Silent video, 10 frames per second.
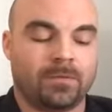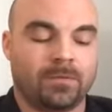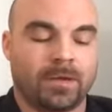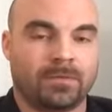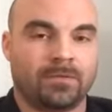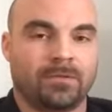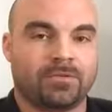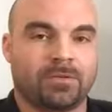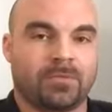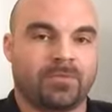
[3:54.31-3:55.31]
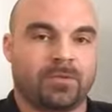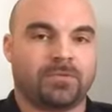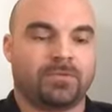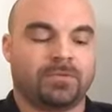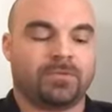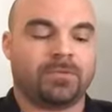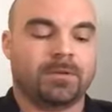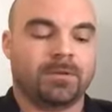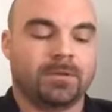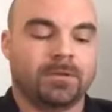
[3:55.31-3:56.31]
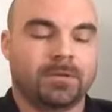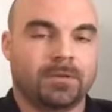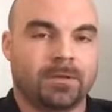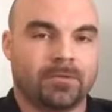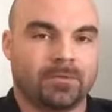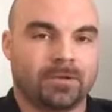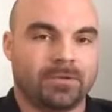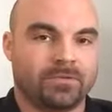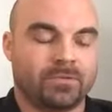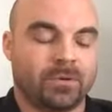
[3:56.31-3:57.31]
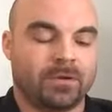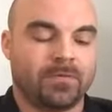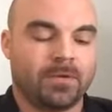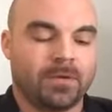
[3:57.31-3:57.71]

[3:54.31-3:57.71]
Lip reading: like Donald Trump versus Hillary Clinton's 12.